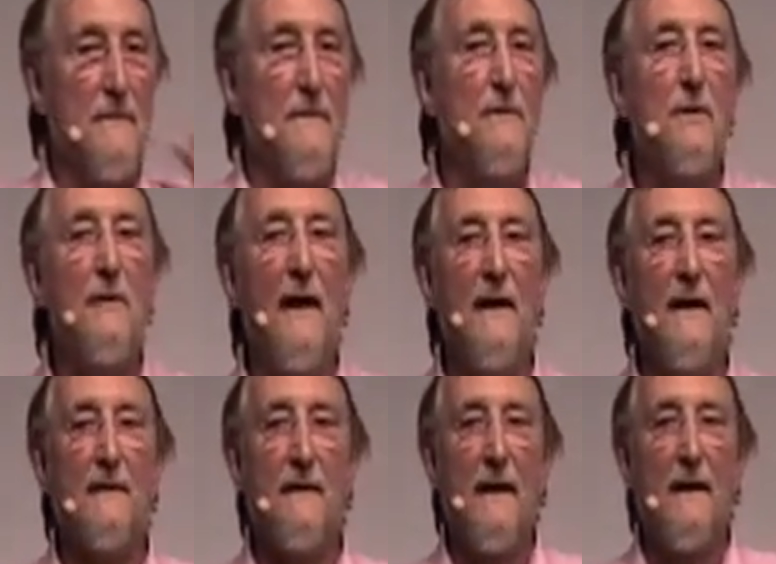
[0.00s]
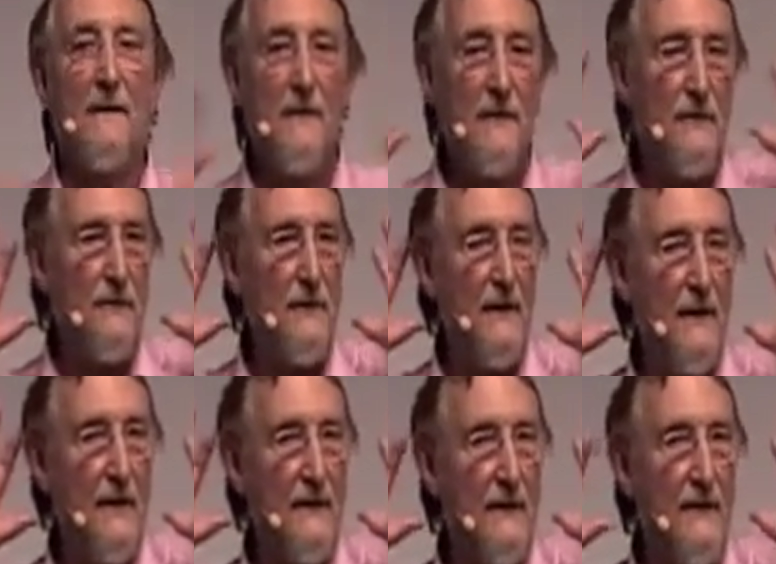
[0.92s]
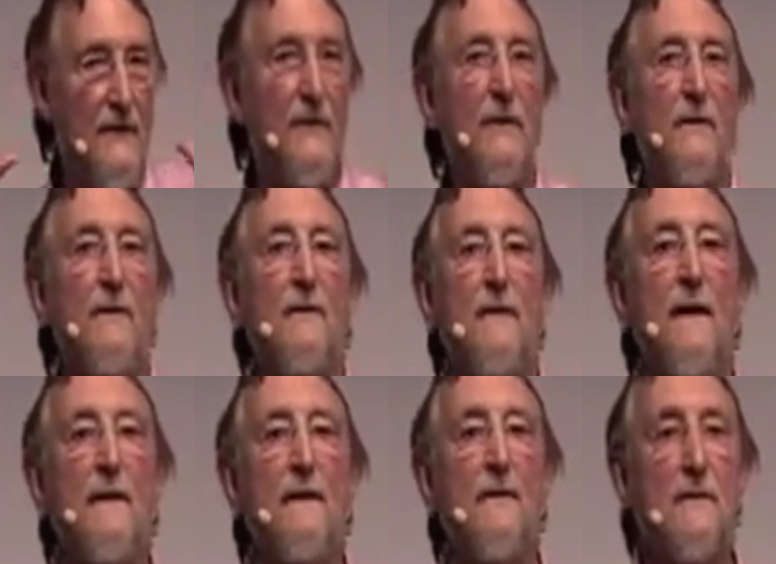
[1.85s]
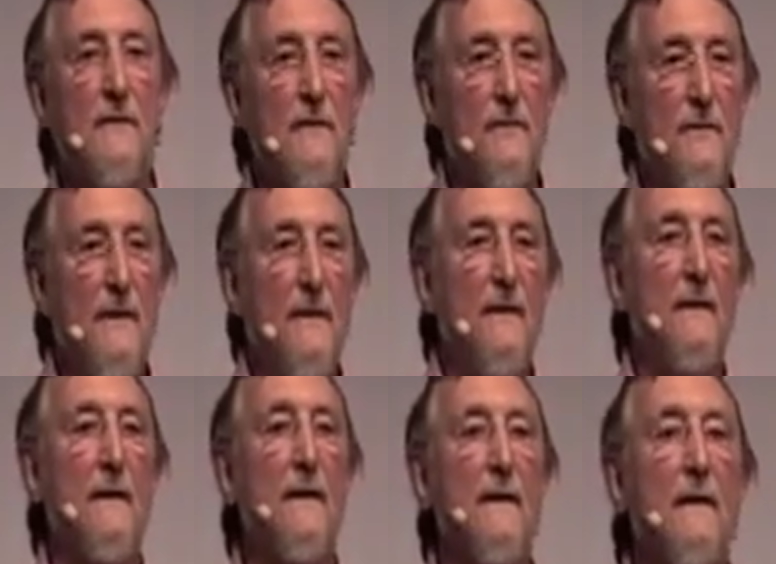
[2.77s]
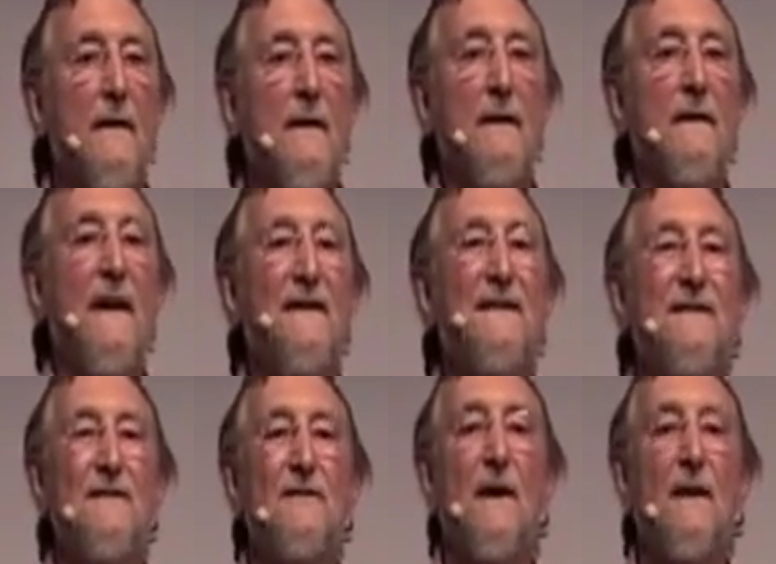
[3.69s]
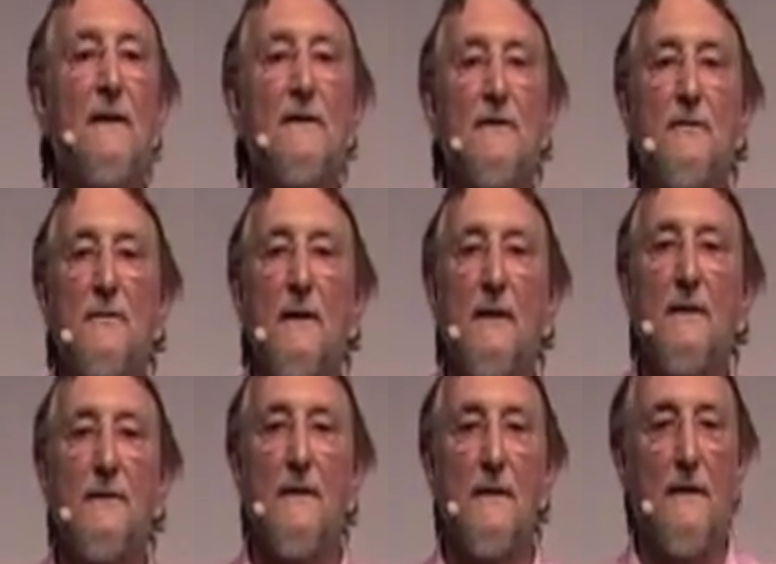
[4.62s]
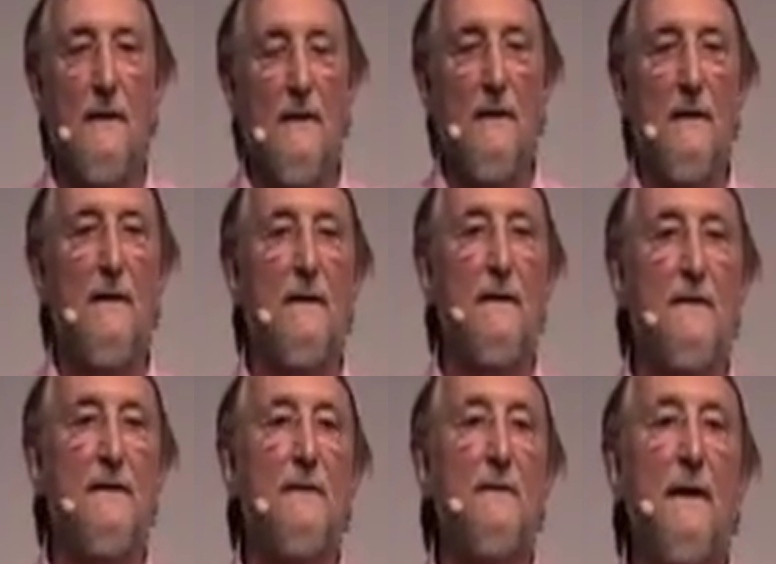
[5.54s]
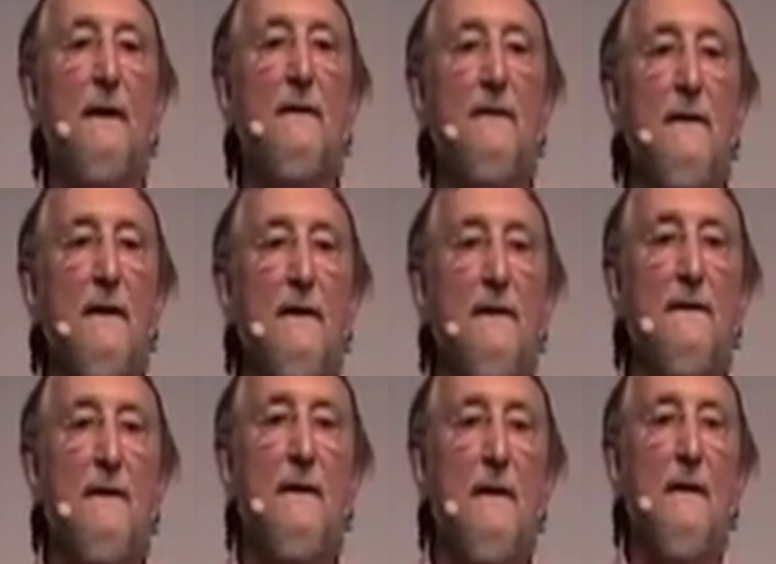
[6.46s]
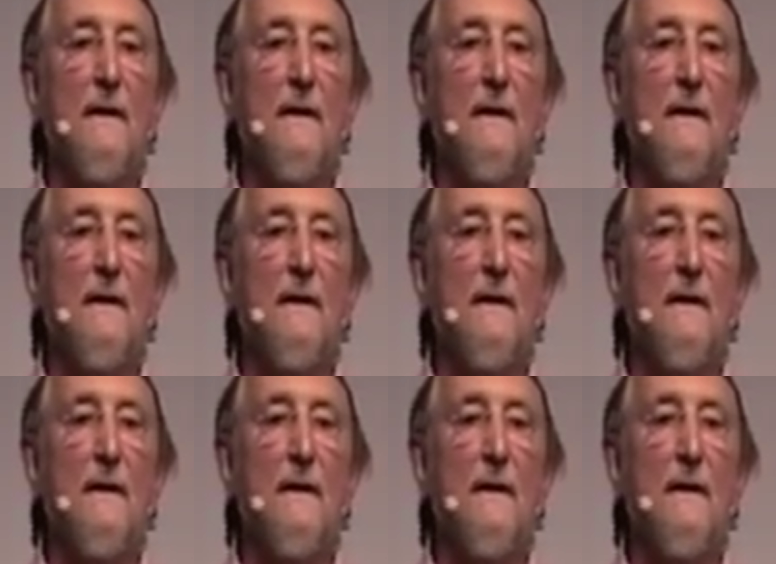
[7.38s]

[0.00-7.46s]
look at, how should we listen to, how should we get in touch with our surroundings.